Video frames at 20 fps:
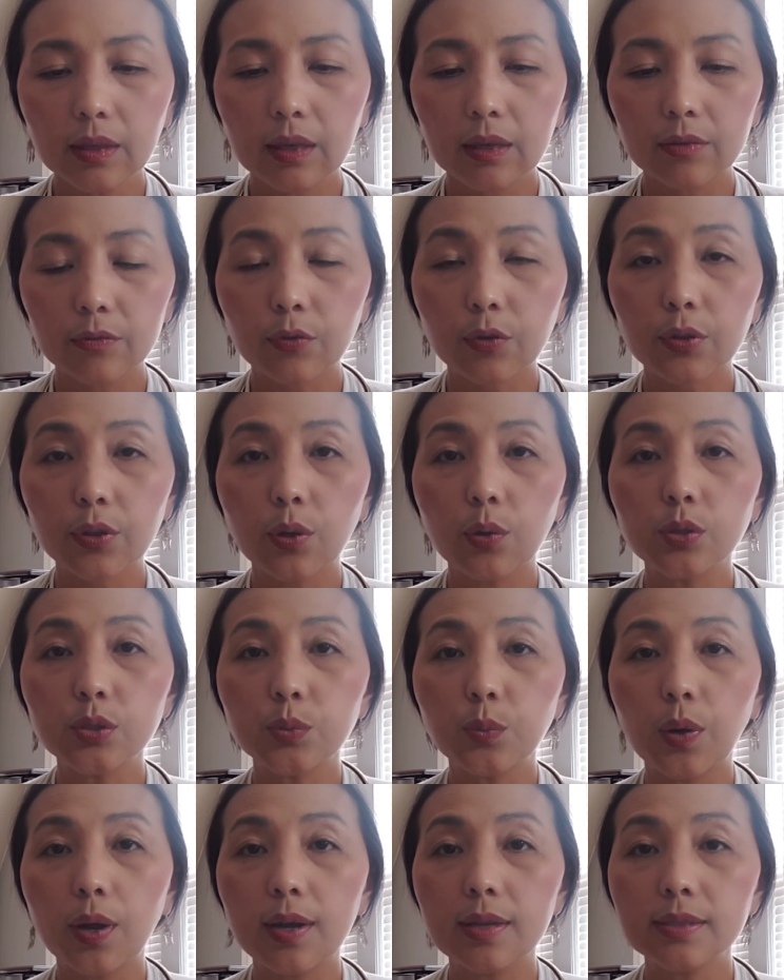for those
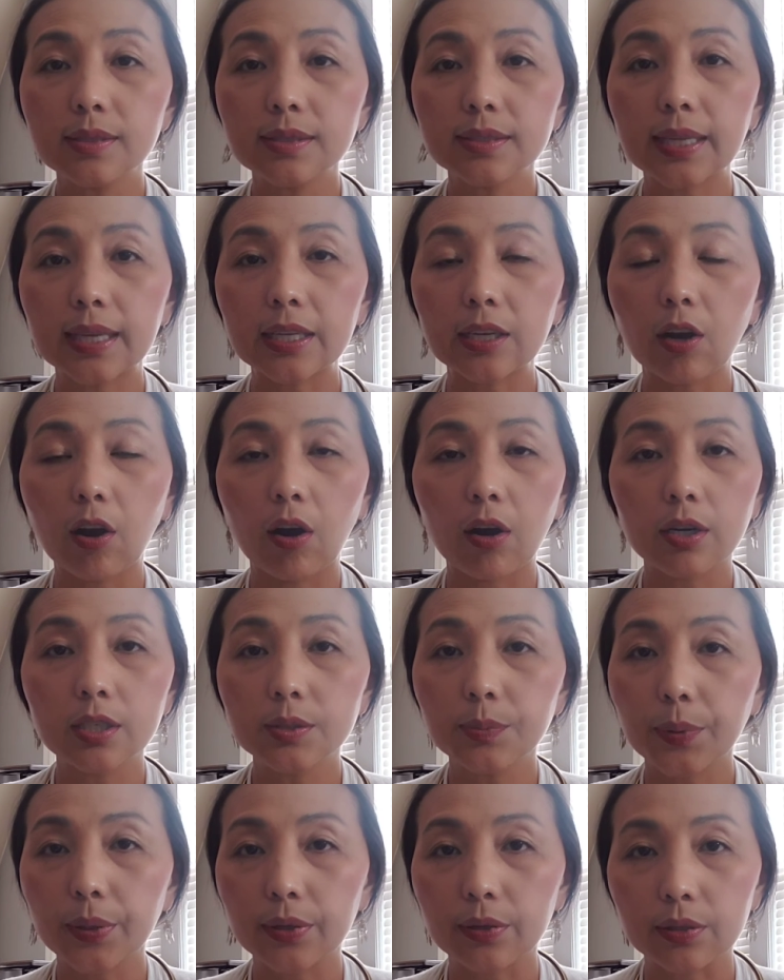ones that
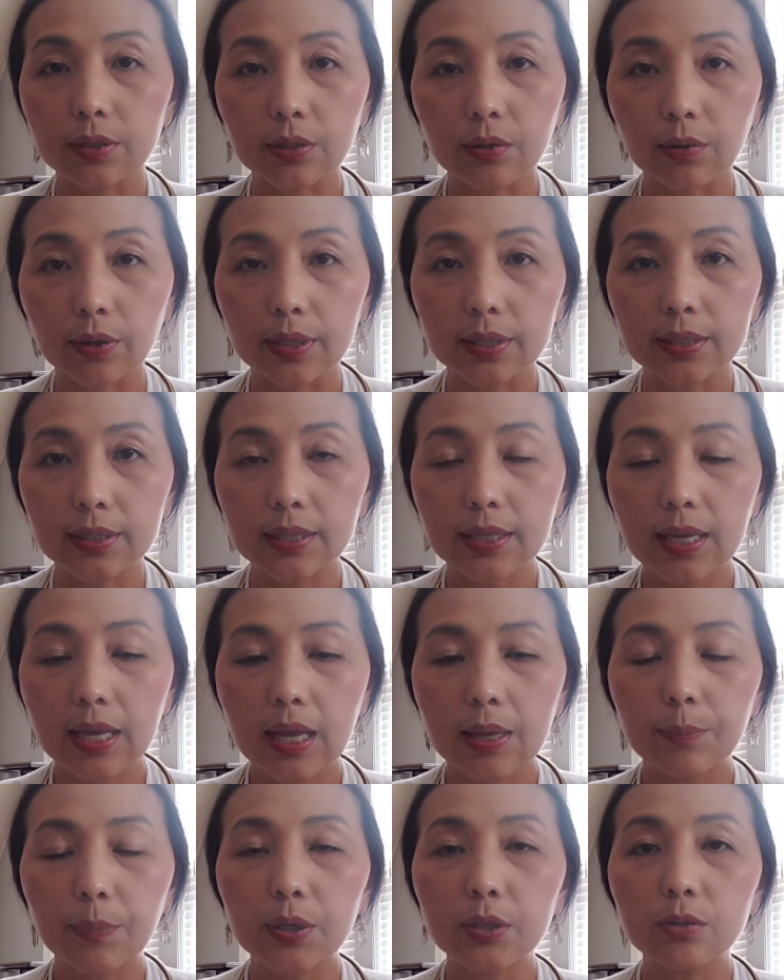aren't paranoid,
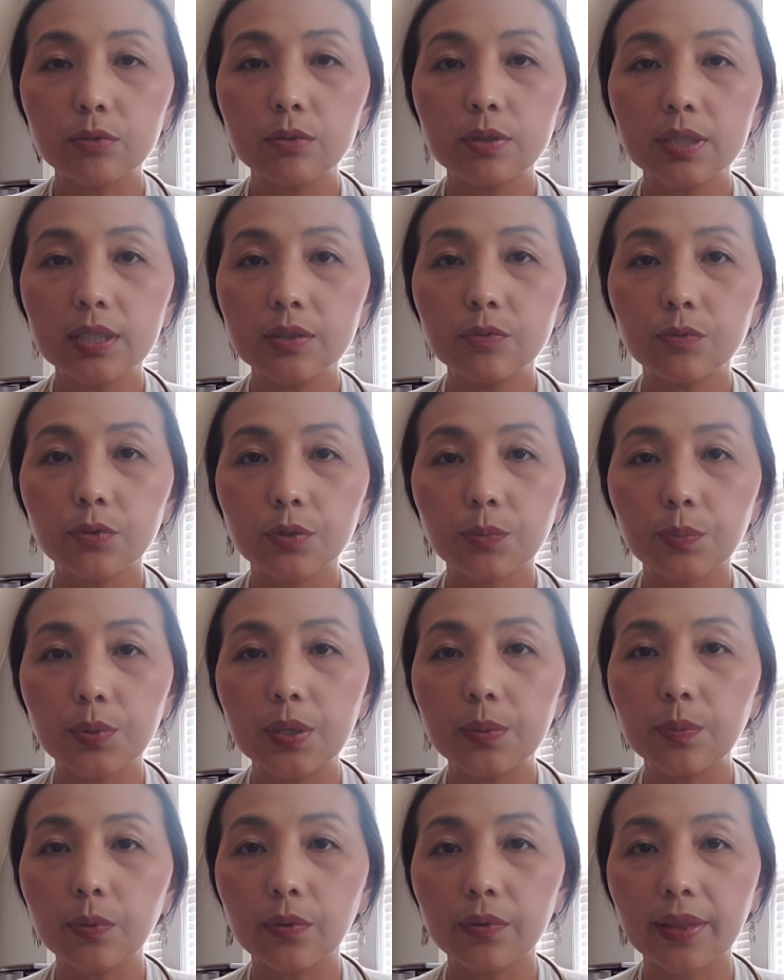but you live with
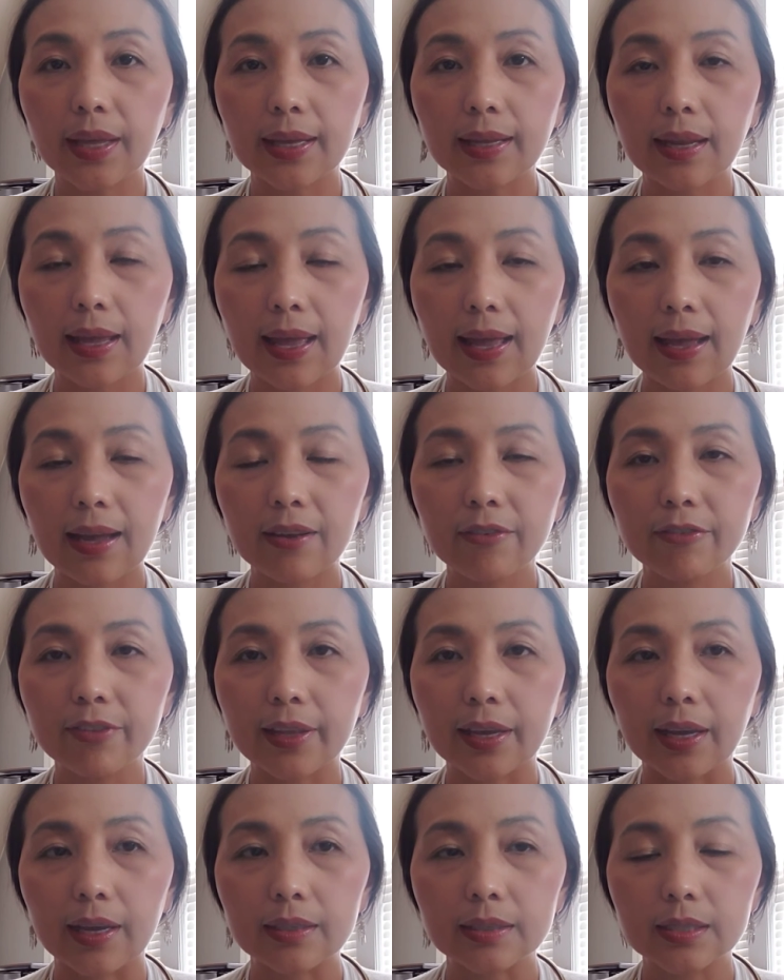people that have
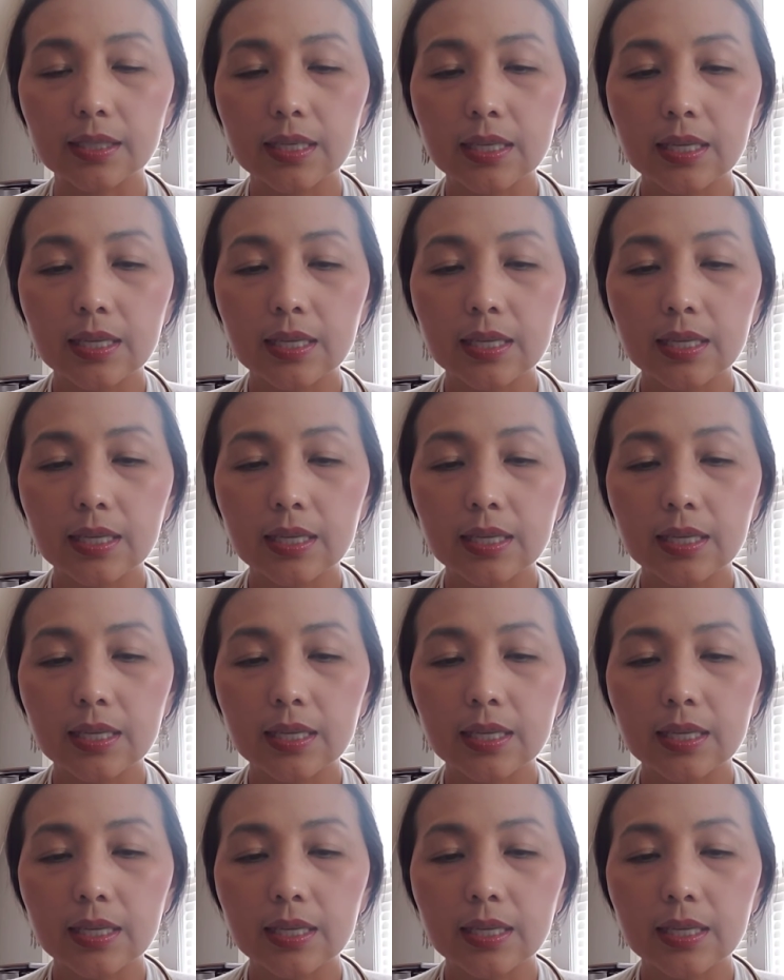that,